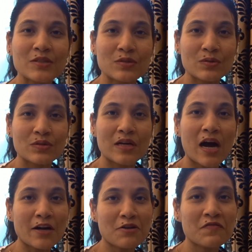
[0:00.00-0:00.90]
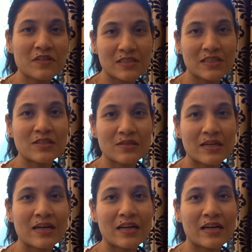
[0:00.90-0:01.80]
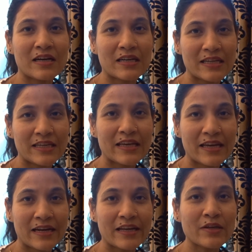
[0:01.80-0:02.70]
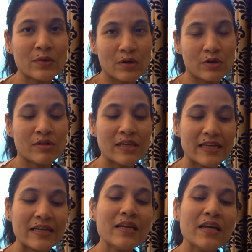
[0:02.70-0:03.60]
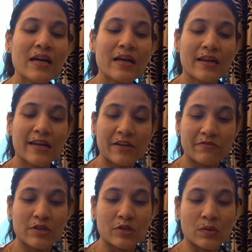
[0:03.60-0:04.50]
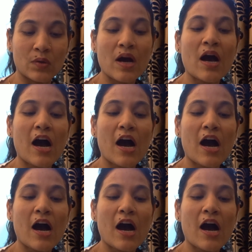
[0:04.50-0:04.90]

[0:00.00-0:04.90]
So the art of distance Reiki healing you learn in level 2.